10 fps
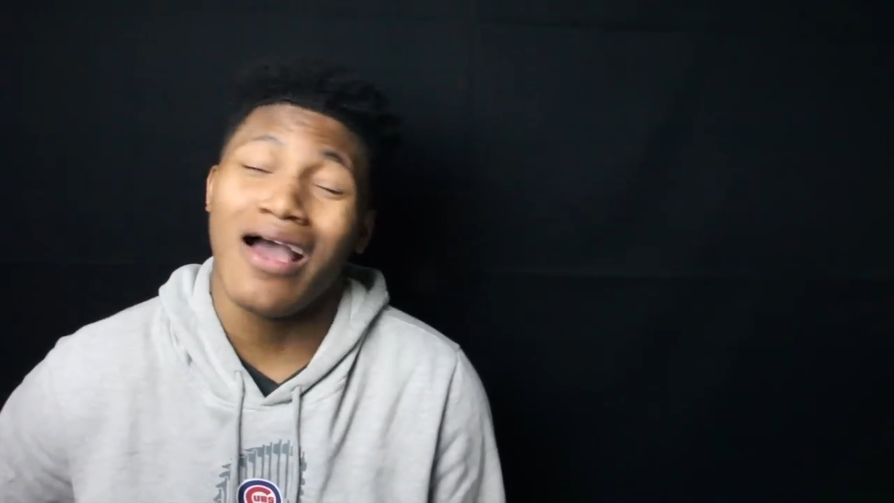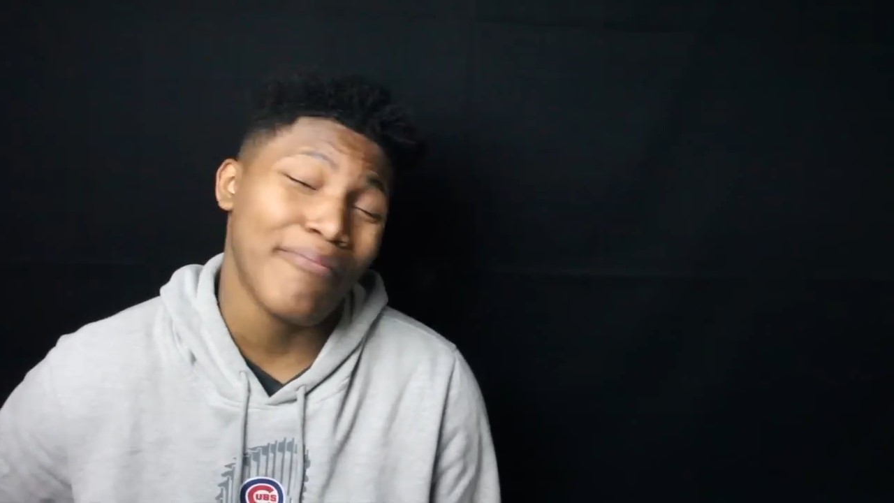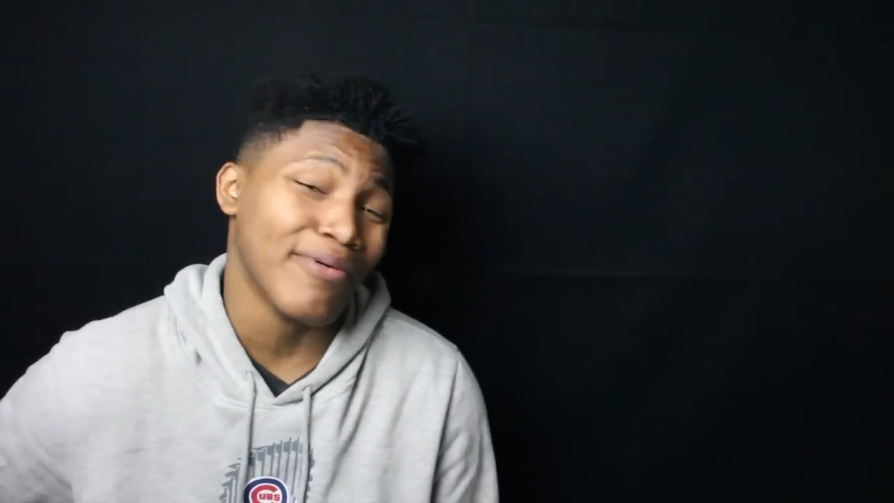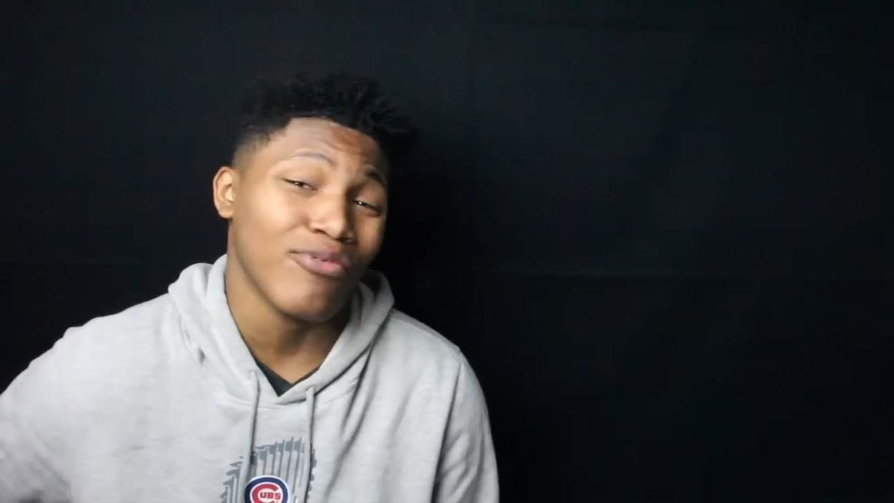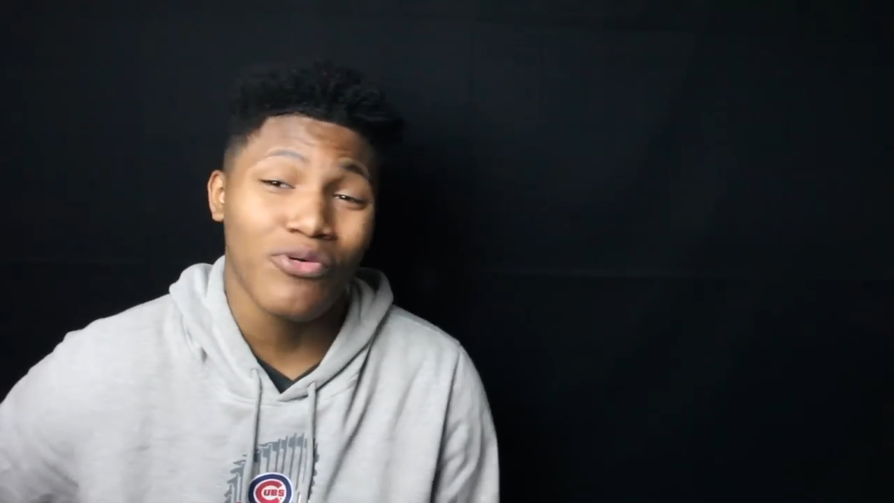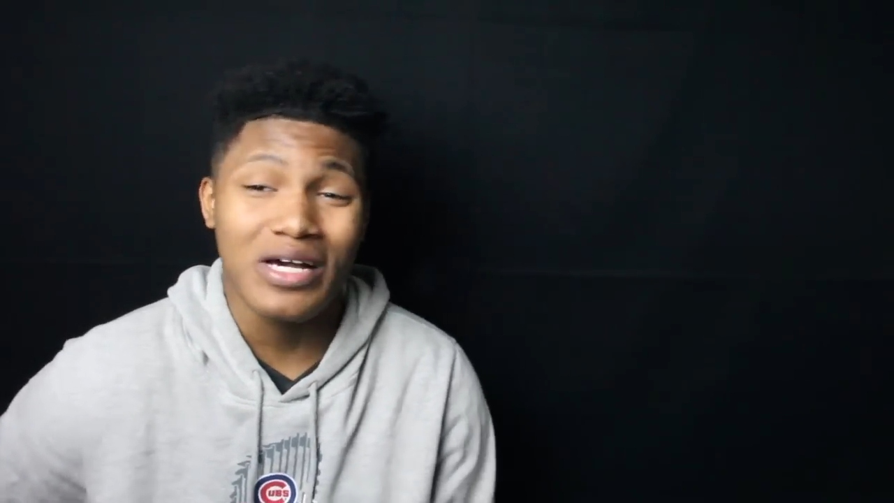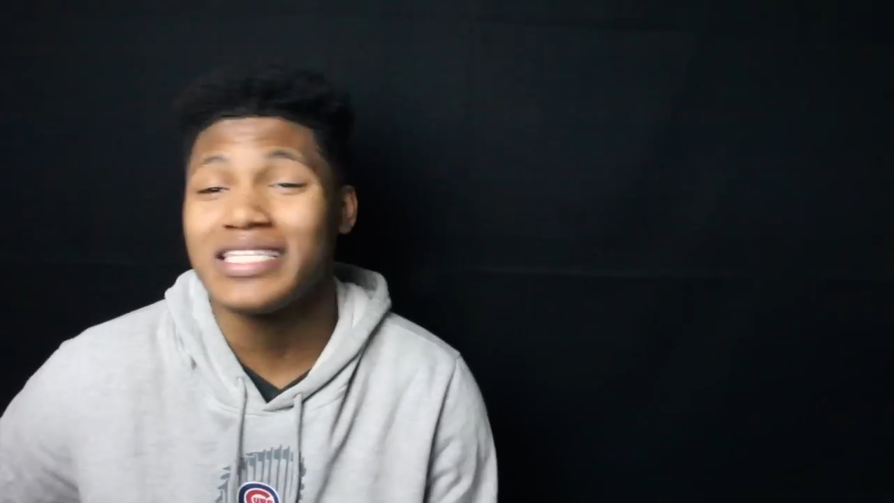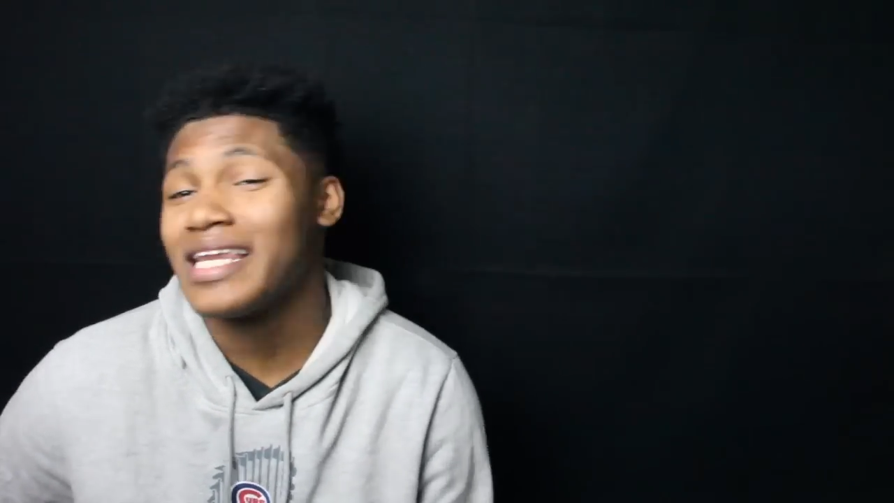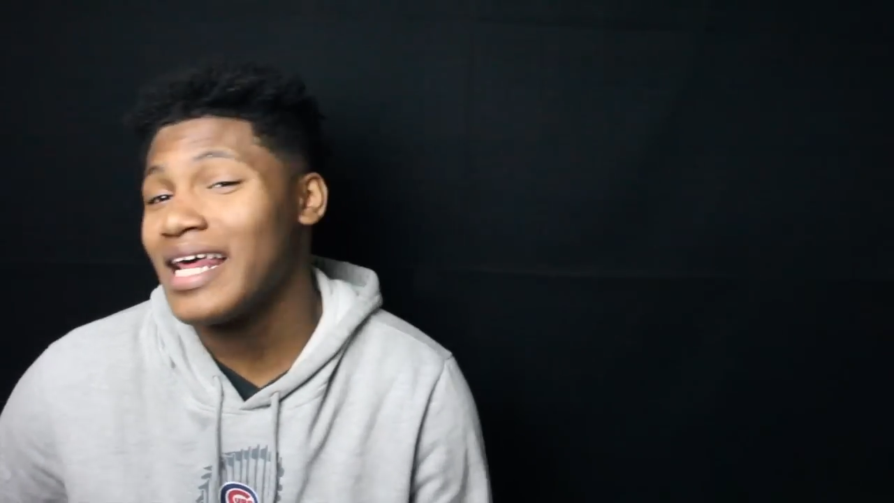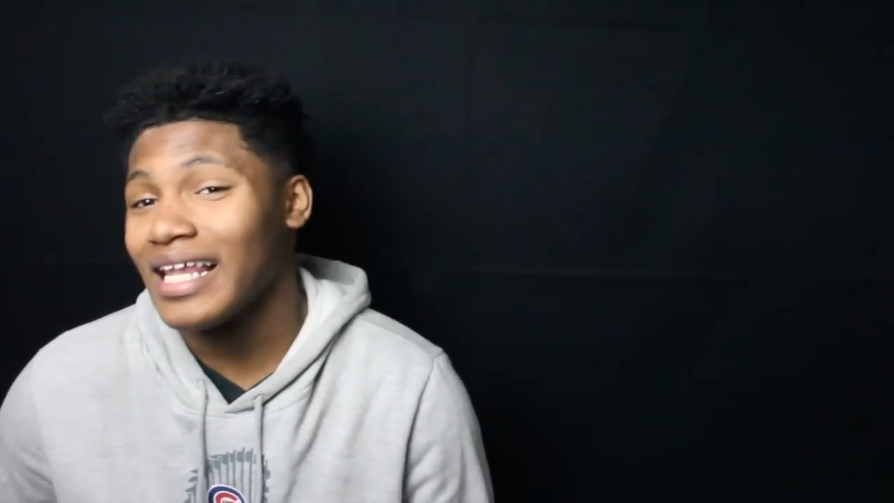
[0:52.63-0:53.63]
Y'all been
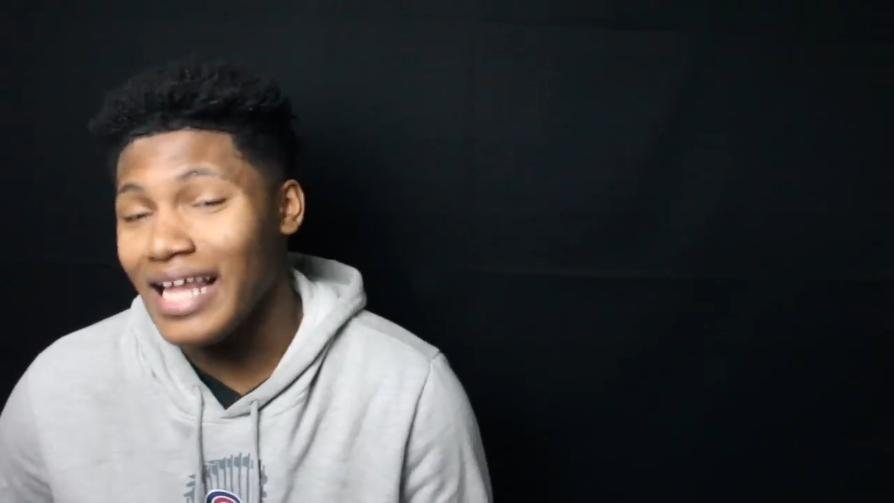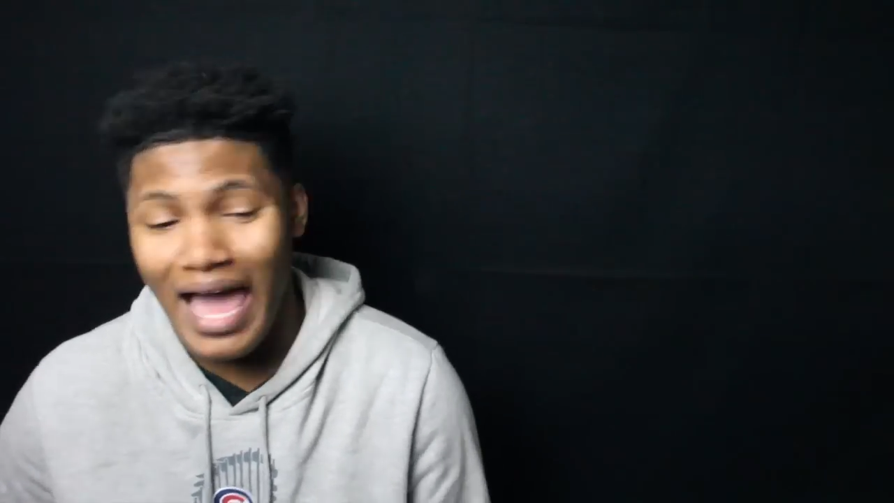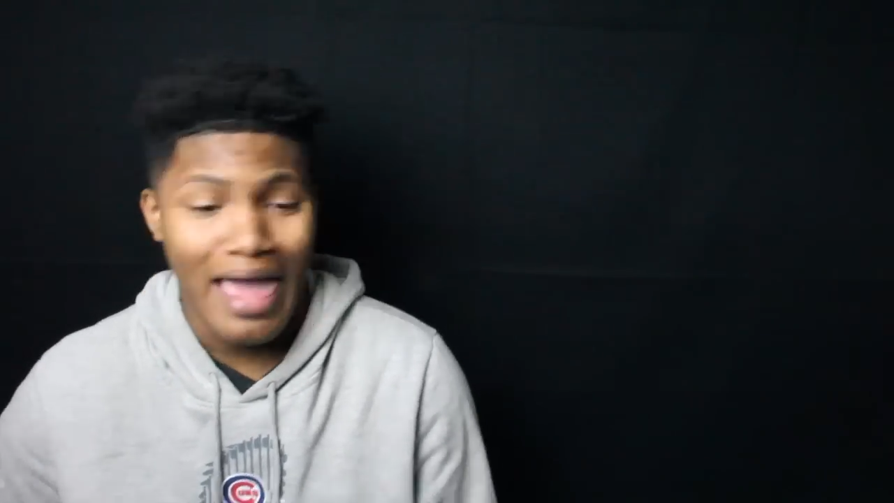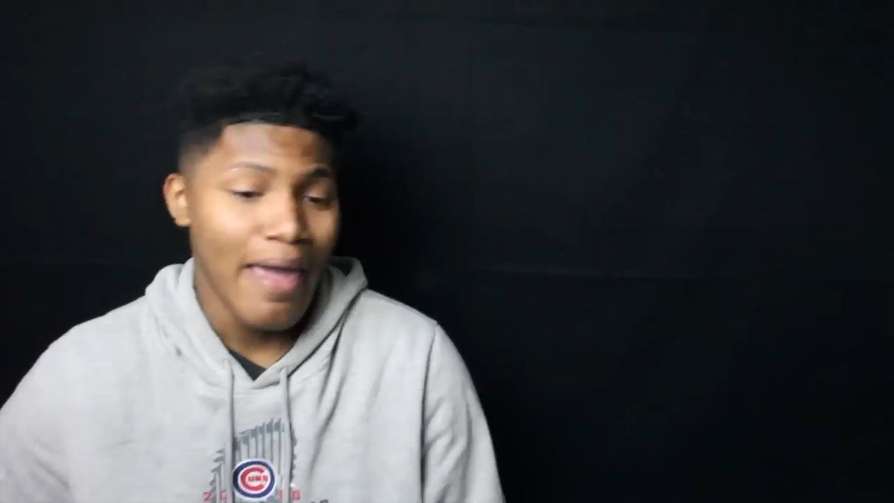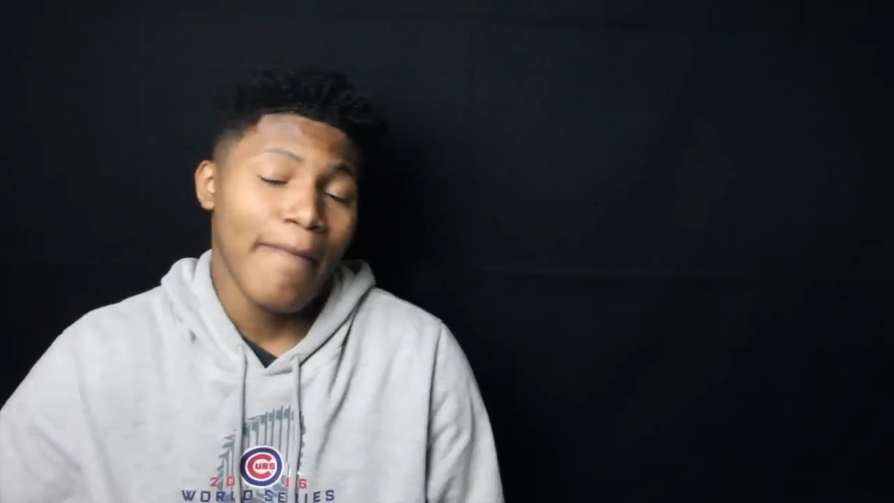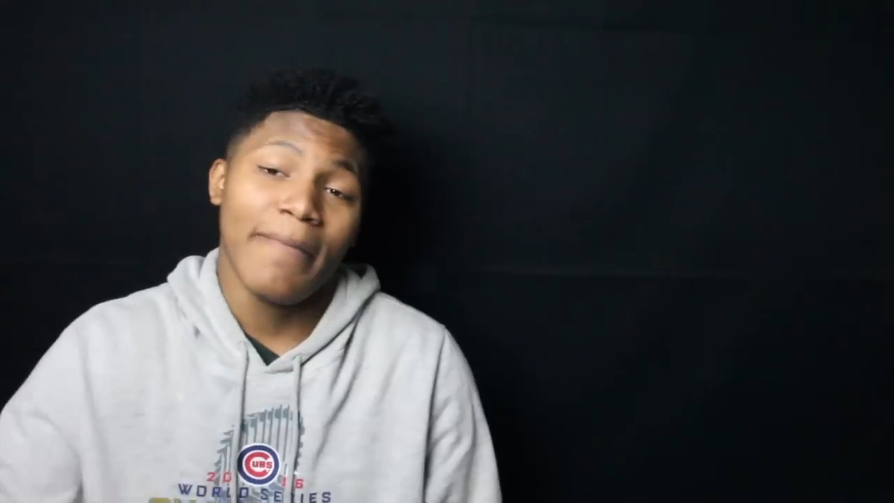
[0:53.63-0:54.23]
requesting it a lot.